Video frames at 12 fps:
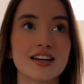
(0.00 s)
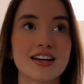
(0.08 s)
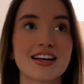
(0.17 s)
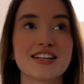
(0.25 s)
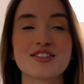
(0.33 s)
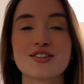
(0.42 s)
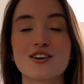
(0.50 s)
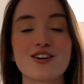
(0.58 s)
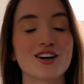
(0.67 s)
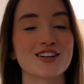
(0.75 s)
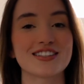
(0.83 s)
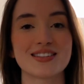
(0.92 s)
it's so
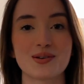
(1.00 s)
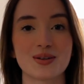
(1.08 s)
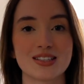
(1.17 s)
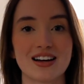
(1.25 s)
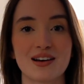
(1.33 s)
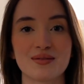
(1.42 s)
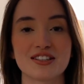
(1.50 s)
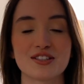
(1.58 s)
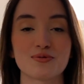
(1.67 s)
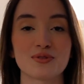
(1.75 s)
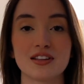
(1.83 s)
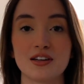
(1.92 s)
hard to say what time because
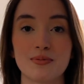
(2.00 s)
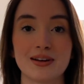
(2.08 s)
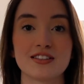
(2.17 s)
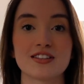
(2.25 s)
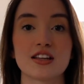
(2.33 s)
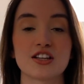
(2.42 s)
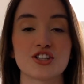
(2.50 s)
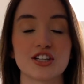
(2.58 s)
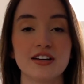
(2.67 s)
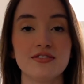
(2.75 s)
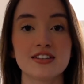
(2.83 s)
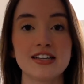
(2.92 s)
it really depends on the
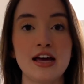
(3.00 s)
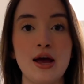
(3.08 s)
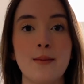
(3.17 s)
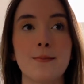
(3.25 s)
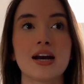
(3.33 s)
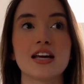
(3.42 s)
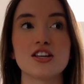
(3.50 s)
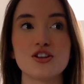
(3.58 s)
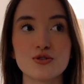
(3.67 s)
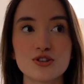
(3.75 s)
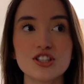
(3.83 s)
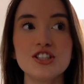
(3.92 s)
shift, but I
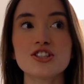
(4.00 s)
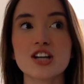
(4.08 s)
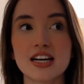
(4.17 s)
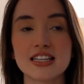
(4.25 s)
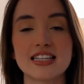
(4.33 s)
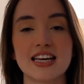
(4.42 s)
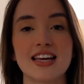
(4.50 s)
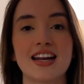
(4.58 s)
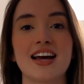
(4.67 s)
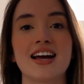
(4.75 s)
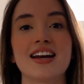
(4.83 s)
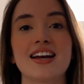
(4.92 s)
usually try to take it
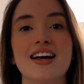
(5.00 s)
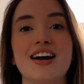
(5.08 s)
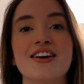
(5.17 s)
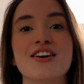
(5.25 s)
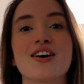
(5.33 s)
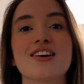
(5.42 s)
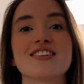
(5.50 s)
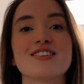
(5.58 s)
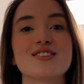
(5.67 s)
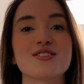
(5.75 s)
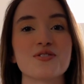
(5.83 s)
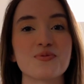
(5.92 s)
at a not
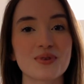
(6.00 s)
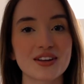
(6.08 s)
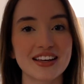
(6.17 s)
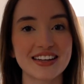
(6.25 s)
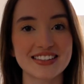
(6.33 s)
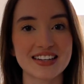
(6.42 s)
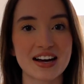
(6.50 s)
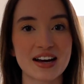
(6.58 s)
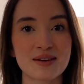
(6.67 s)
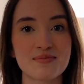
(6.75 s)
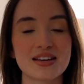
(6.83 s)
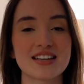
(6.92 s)
super late
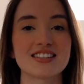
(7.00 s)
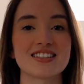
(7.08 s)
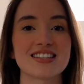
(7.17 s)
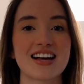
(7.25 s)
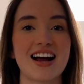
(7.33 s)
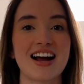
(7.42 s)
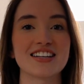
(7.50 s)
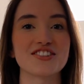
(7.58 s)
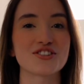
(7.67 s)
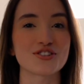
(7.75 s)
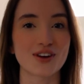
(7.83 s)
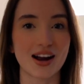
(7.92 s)
time because I
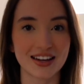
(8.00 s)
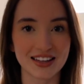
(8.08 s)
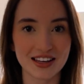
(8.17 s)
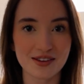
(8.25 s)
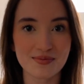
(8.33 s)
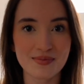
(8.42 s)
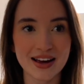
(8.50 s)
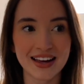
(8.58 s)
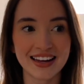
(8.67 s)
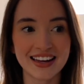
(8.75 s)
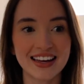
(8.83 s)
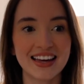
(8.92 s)
try to keep my